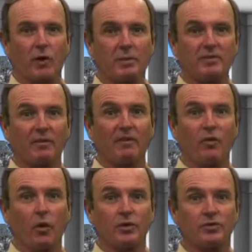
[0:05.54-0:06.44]
Williams from the
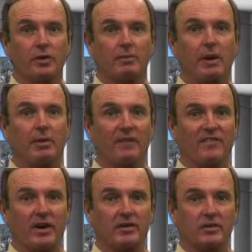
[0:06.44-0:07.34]
Fort Huachuca Public
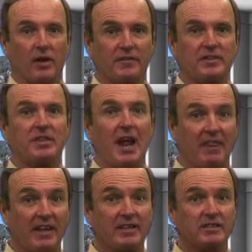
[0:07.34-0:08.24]
Affairs Office,
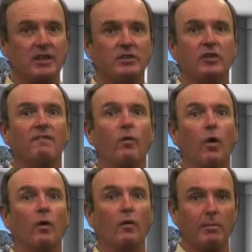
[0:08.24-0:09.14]
and this is your
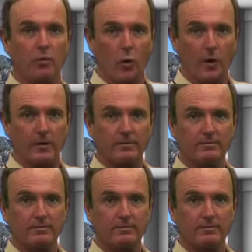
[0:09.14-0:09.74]
Fort Report.